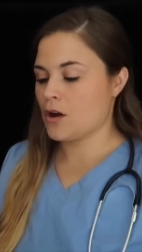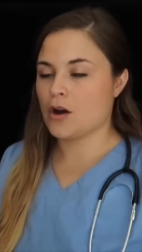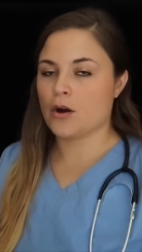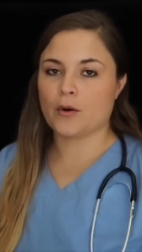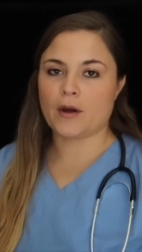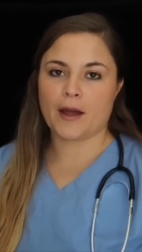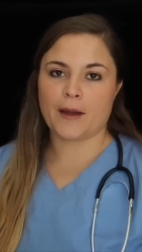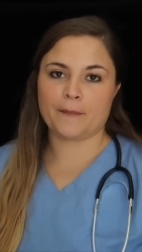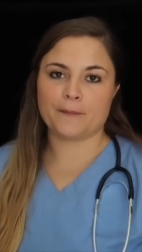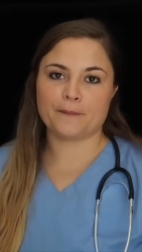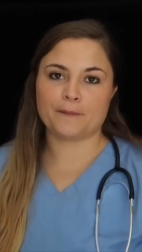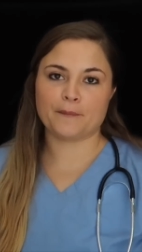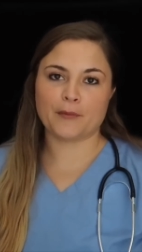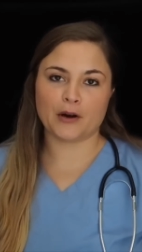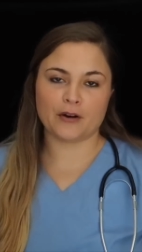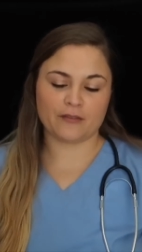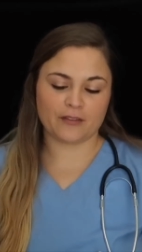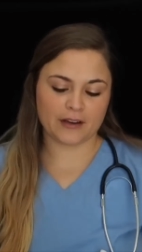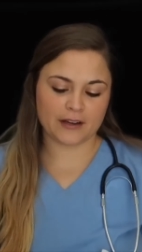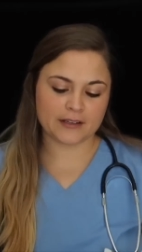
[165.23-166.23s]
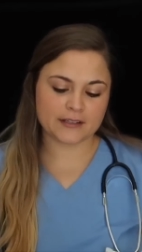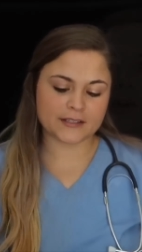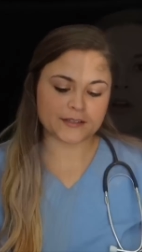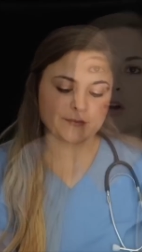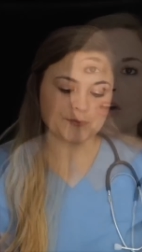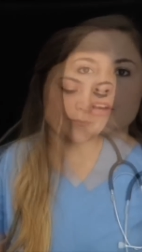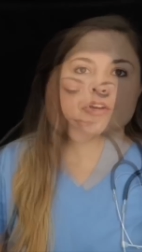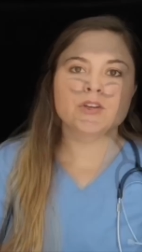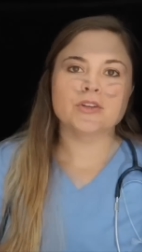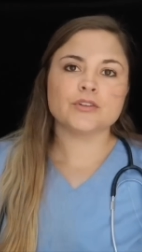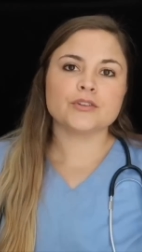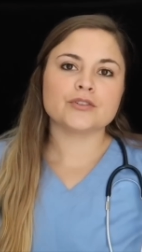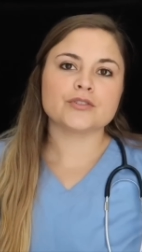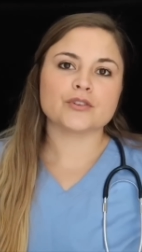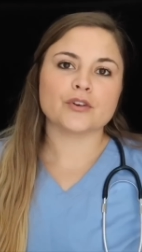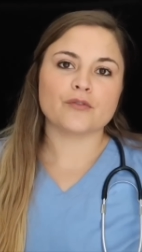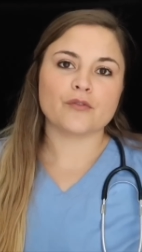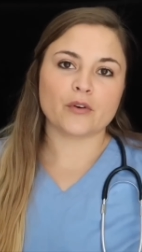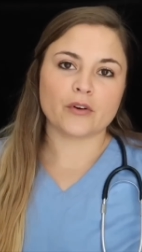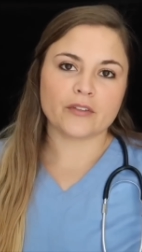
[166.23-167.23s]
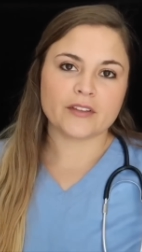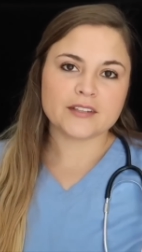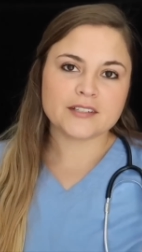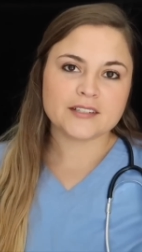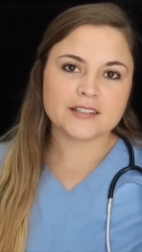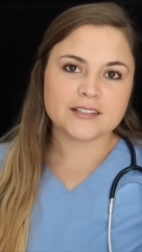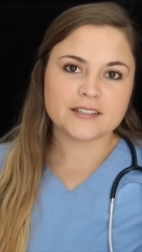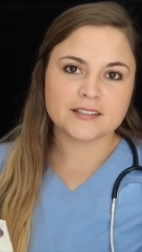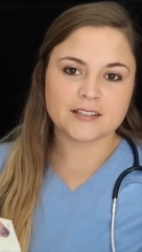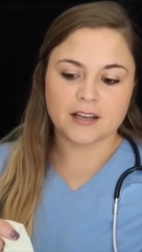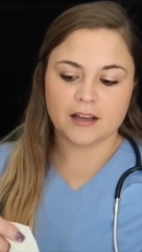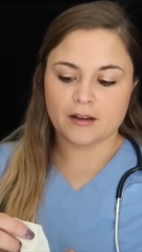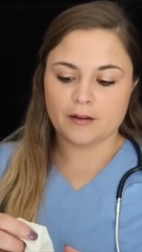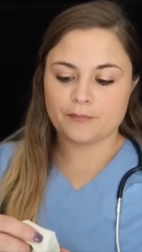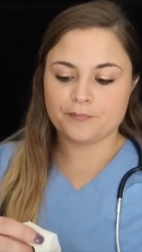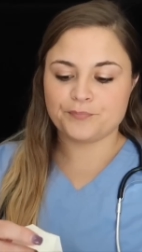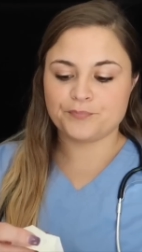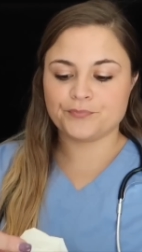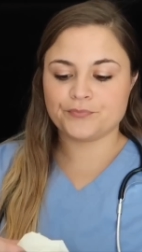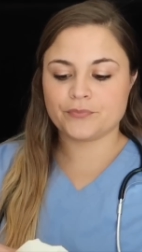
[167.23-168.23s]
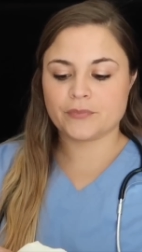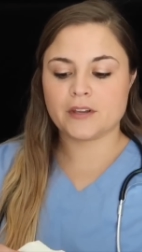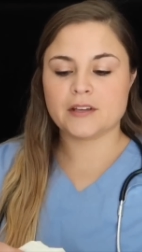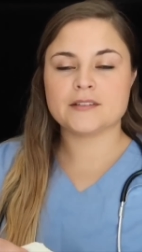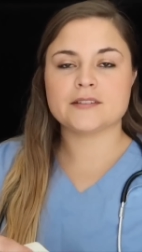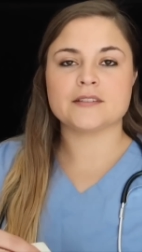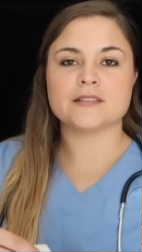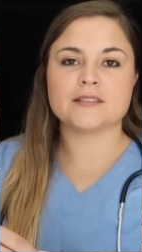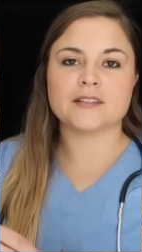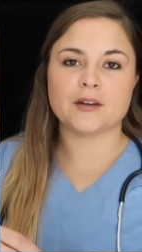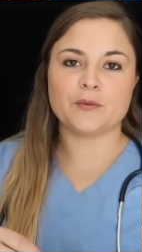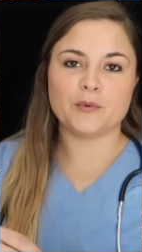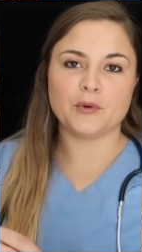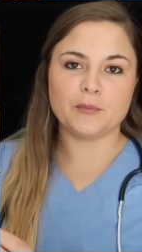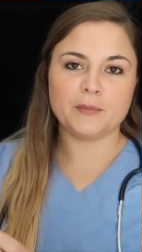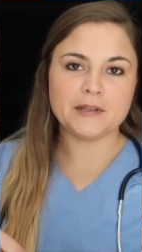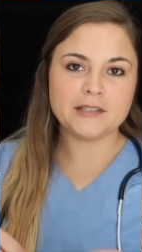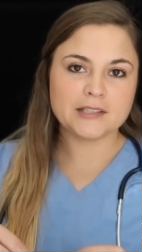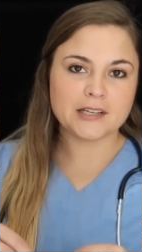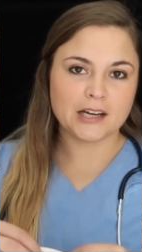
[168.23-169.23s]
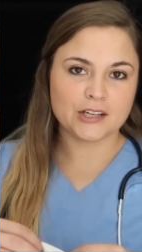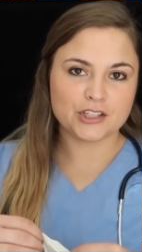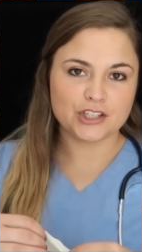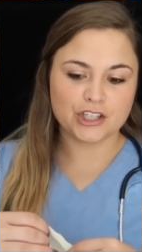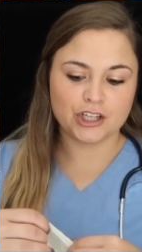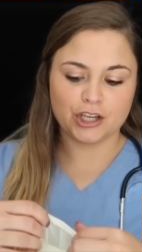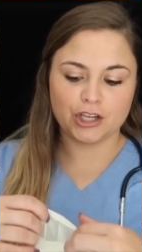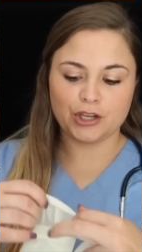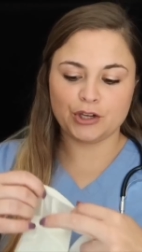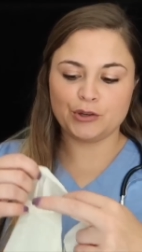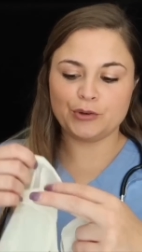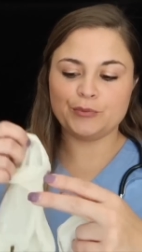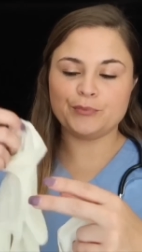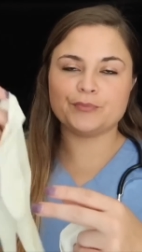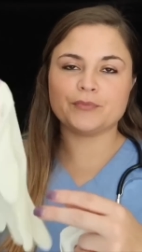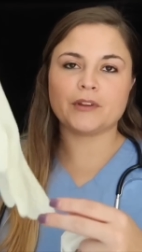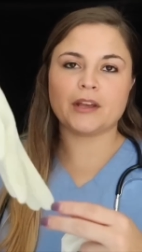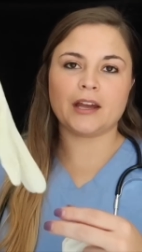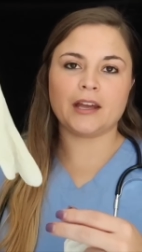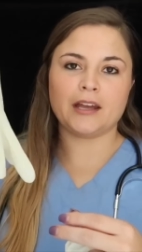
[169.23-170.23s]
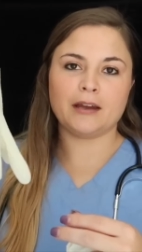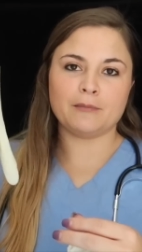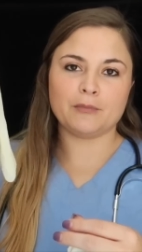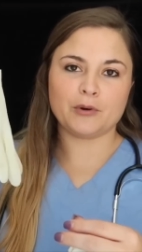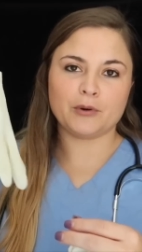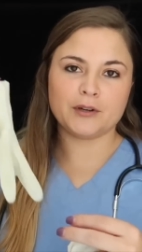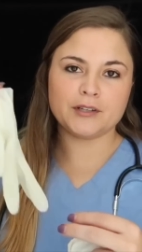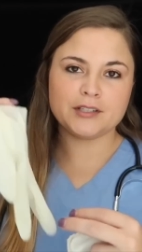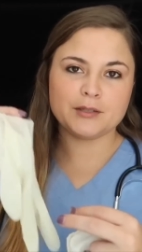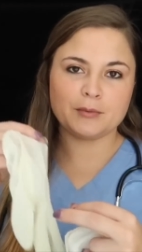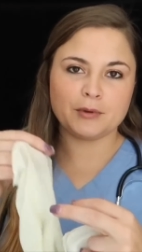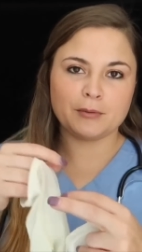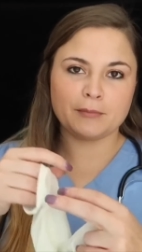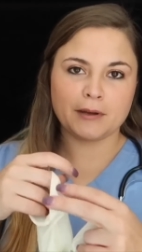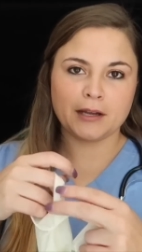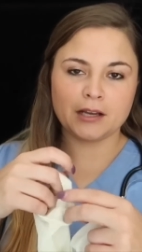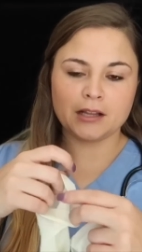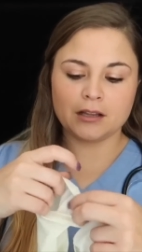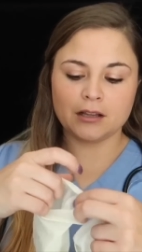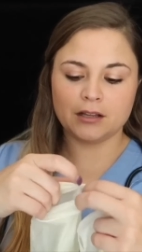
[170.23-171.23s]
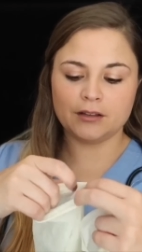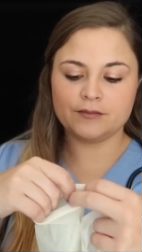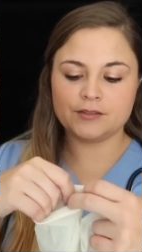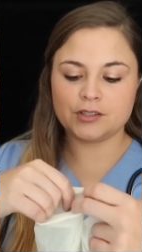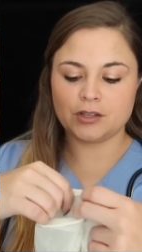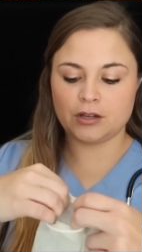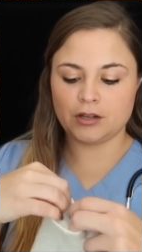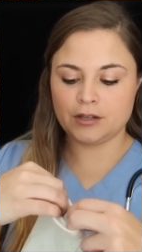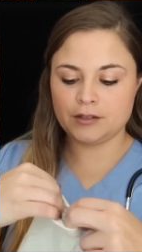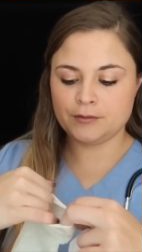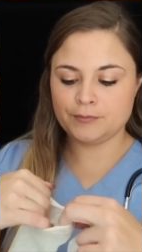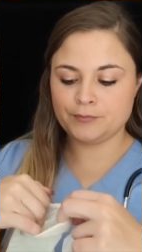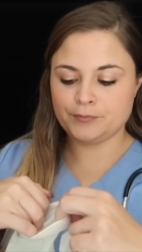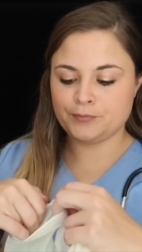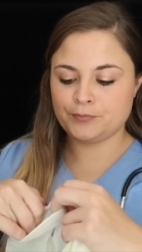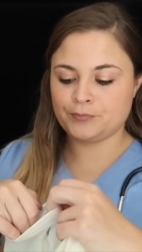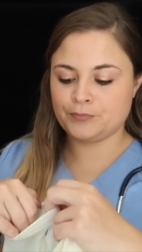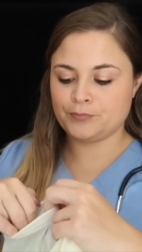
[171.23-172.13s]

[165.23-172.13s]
Okay, perfect. So for this exam, since I will be touching you, I am going to put my gloves on